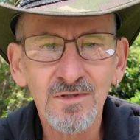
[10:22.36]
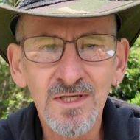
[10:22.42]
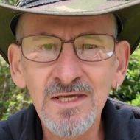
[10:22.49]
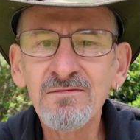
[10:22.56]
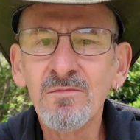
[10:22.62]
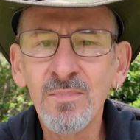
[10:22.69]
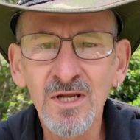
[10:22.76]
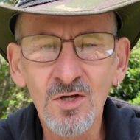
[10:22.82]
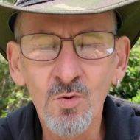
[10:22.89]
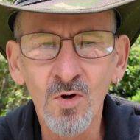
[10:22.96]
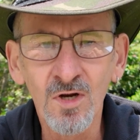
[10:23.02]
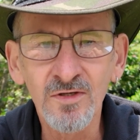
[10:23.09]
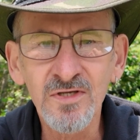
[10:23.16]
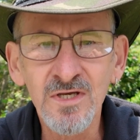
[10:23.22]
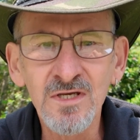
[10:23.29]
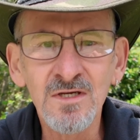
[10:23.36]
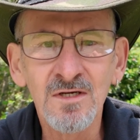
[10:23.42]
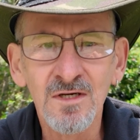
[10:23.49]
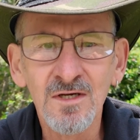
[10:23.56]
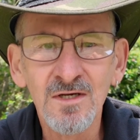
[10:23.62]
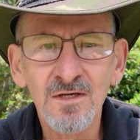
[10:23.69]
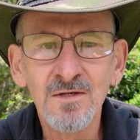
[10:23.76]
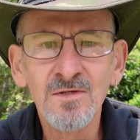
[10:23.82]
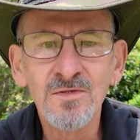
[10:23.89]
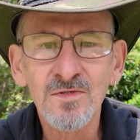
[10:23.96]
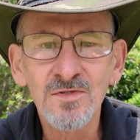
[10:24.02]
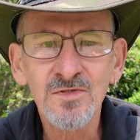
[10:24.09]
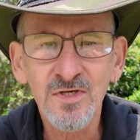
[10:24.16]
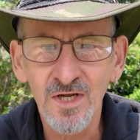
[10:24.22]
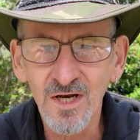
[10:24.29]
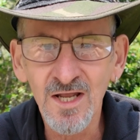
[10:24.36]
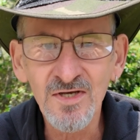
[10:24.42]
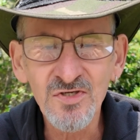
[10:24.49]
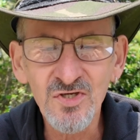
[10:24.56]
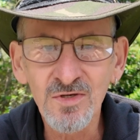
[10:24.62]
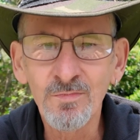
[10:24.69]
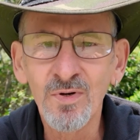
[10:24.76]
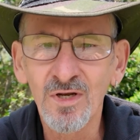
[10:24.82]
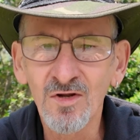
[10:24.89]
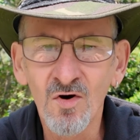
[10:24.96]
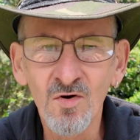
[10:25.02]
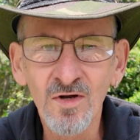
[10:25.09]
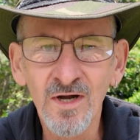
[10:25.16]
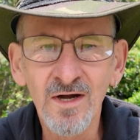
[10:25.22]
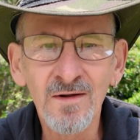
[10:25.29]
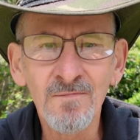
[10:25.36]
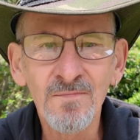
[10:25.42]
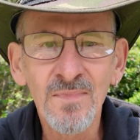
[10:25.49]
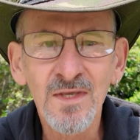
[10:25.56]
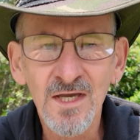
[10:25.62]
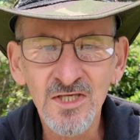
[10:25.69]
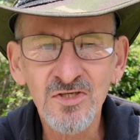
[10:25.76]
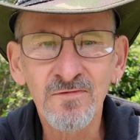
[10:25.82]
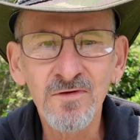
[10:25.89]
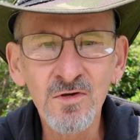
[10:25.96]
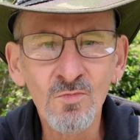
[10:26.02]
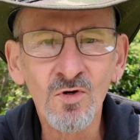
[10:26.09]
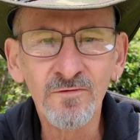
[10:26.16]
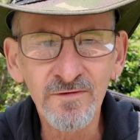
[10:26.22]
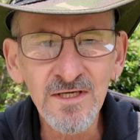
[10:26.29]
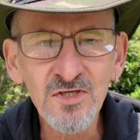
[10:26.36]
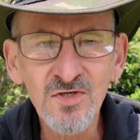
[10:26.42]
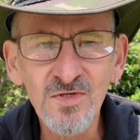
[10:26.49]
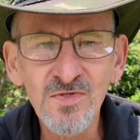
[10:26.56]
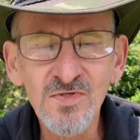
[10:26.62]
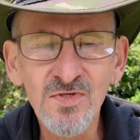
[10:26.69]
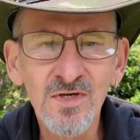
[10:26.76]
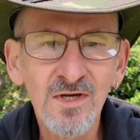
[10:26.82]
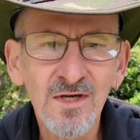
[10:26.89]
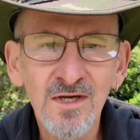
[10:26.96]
even better quality, it's going to last you a bit longer, there's a few more features,